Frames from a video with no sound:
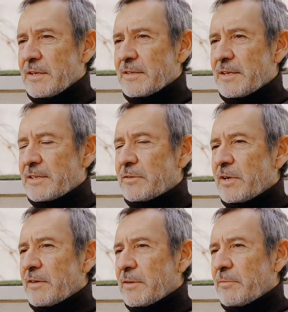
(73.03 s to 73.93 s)
This is
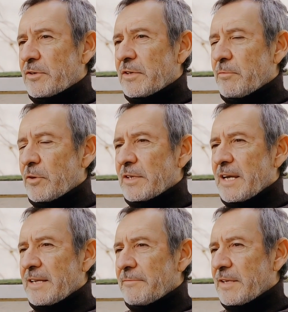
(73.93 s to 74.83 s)
one of the most important
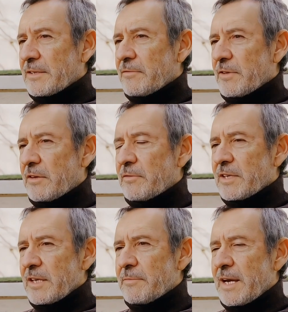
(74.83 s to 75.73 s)
aspects of
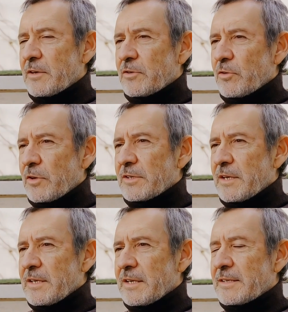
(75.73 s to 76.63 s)
covering a paddle court,
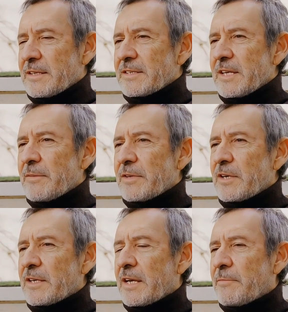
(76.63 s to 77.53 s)
since lobs are
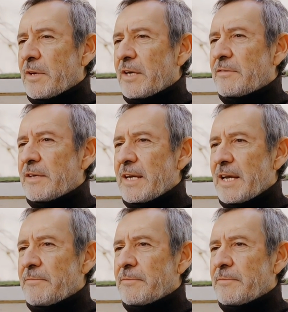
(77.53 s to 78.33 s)
a key part of the game.